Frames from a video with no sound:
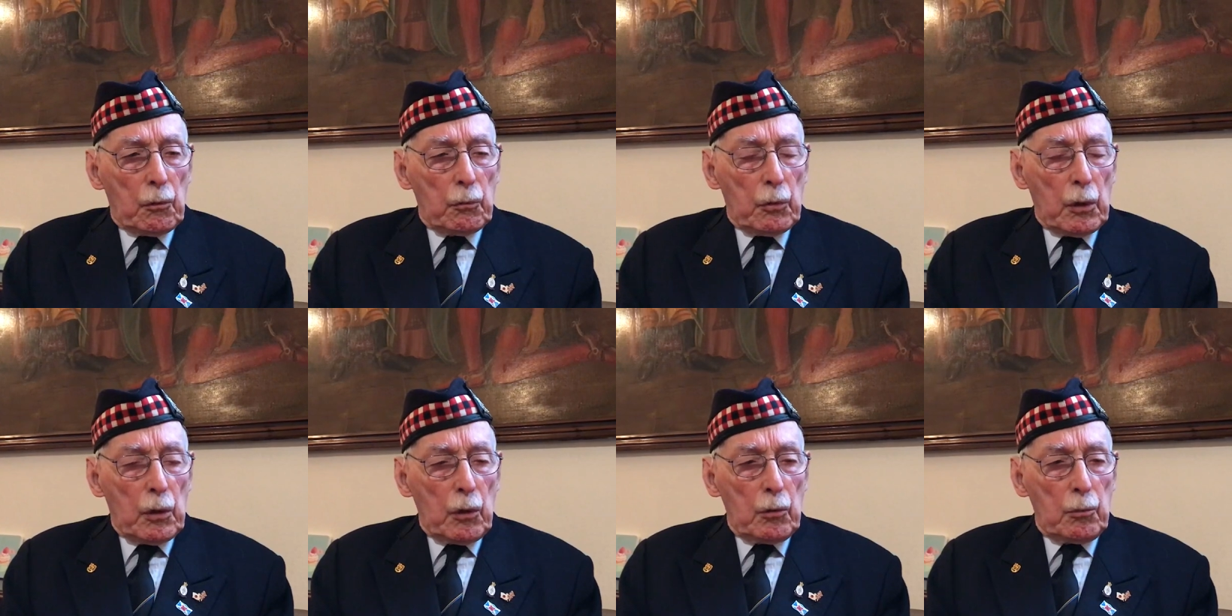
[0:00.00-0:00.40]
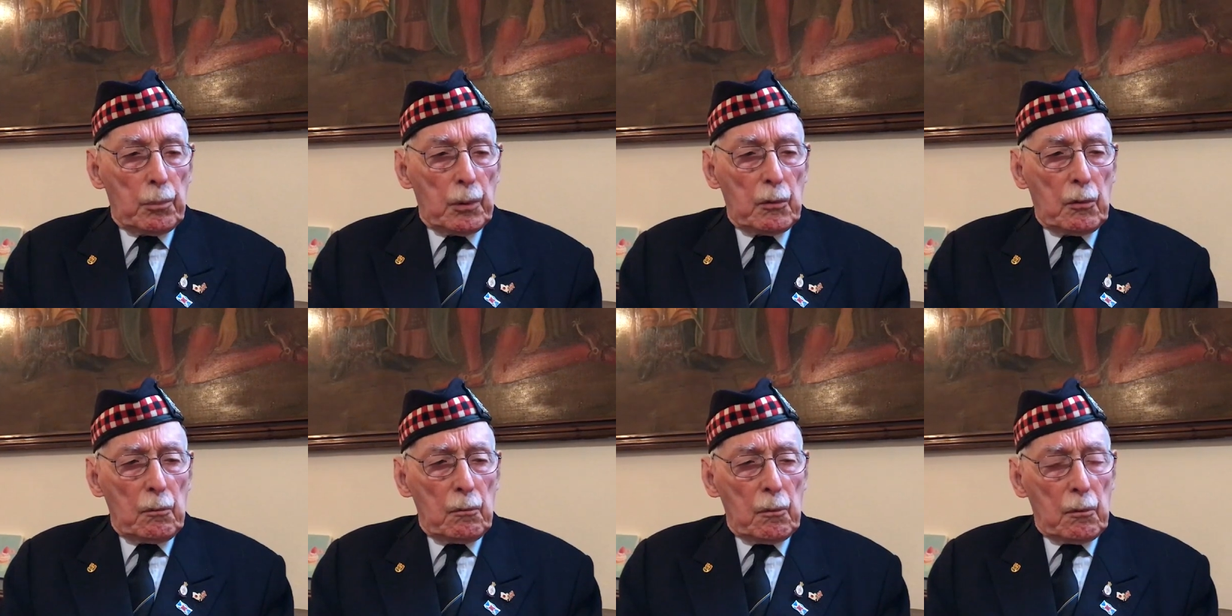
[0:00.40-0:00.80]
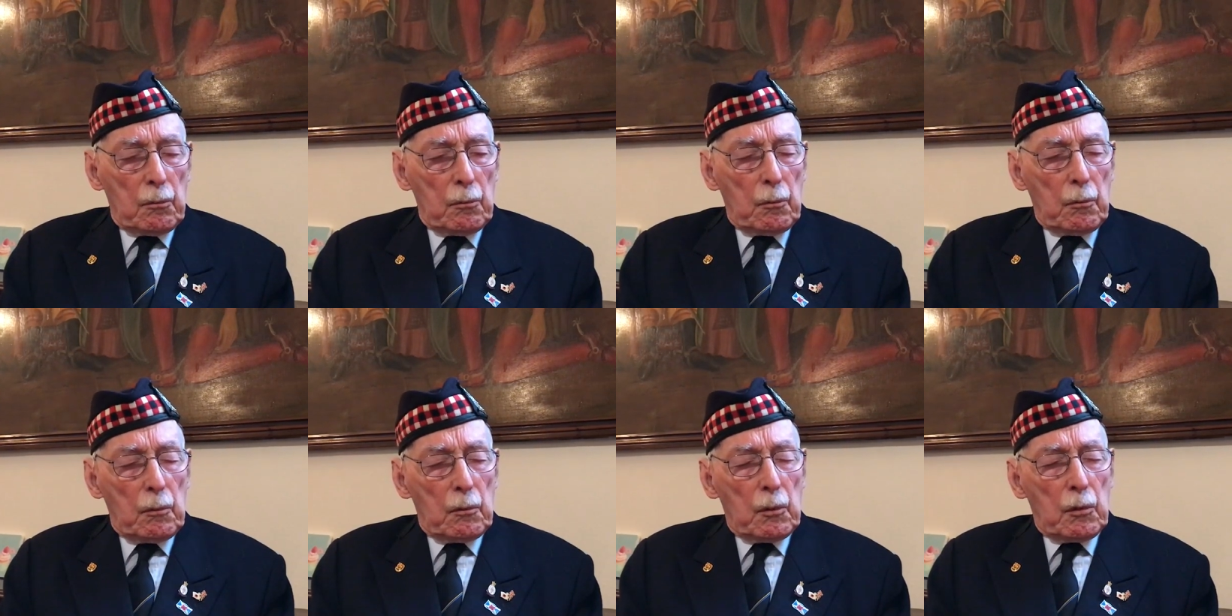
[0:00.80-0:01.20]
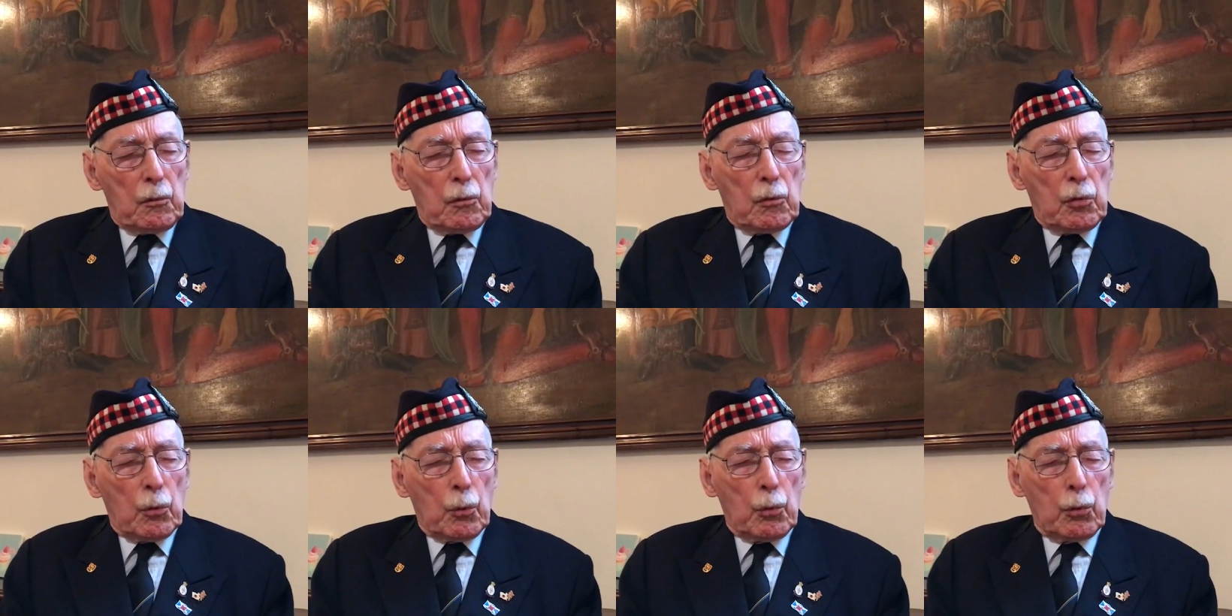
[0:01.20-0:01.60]
road
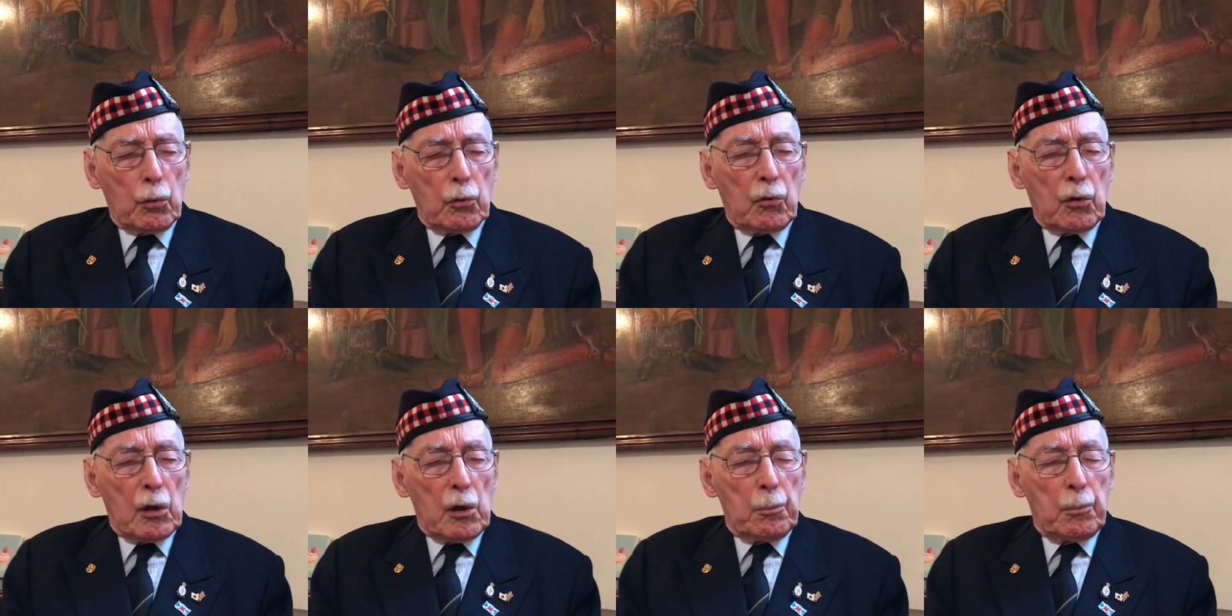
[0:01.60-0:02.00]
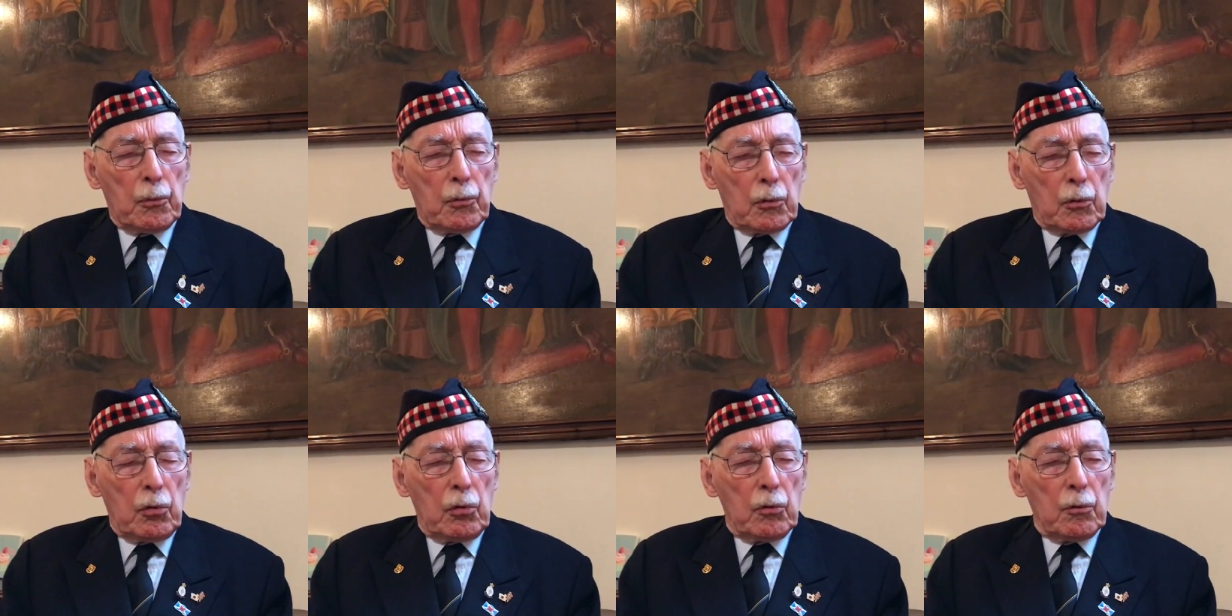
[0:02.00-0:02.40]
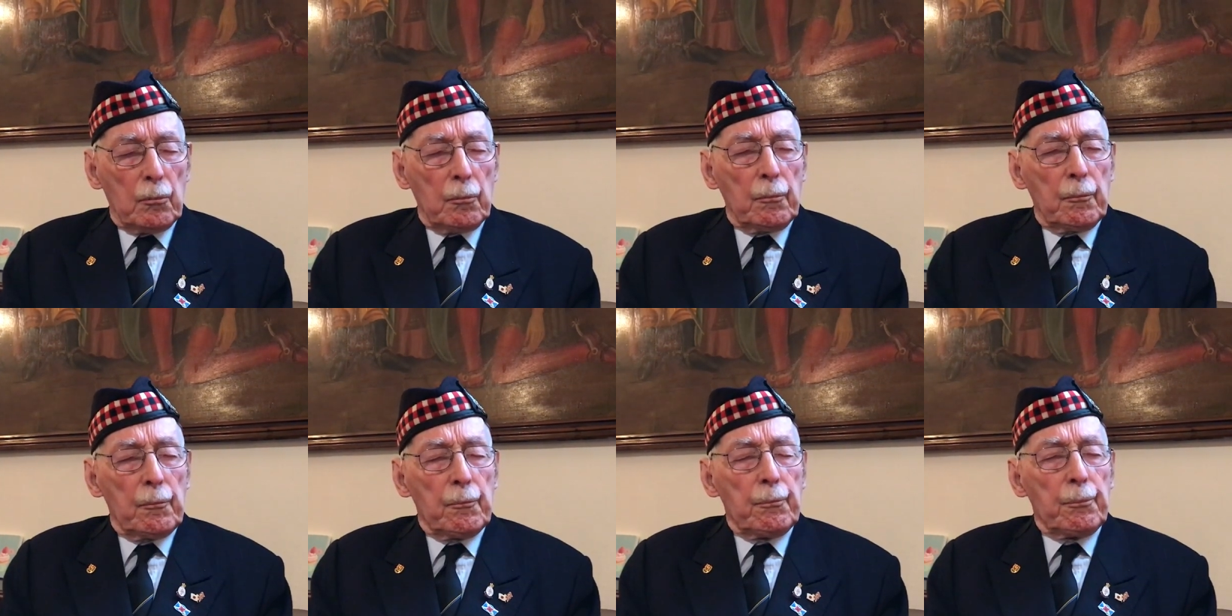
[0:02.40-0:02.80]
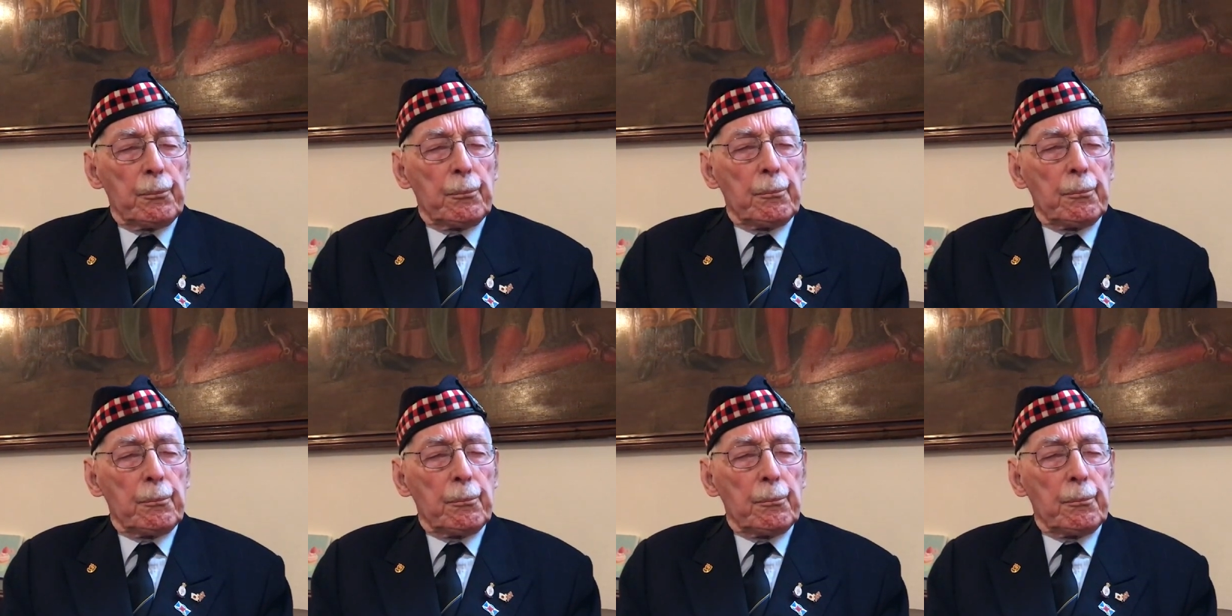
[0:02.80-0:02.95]
towards our position